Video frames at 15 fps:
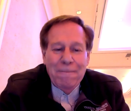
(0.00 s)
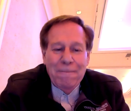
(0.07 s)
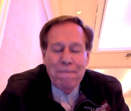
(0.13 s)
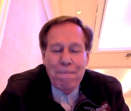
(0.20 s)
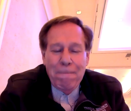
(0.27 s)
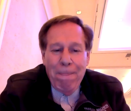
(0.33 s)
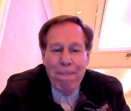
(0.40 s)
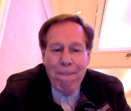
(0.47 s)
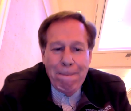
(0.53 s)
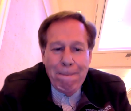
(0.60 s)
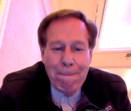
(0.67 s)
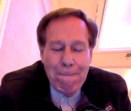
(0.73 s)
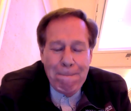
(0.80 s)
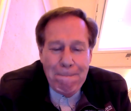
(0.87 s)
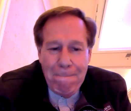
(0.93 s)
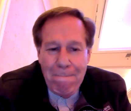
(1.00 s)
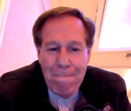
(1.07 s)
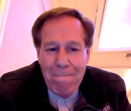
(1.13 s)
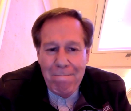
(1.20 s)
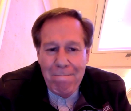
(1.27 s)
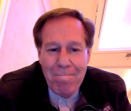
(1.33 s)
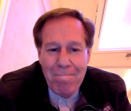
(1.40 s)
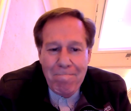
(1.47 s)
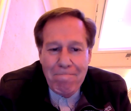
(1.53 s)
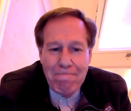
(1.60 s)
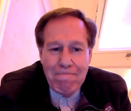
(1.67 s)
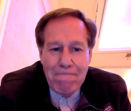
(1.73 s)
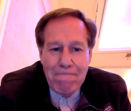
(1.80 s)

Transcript: No one is speaking in this clip.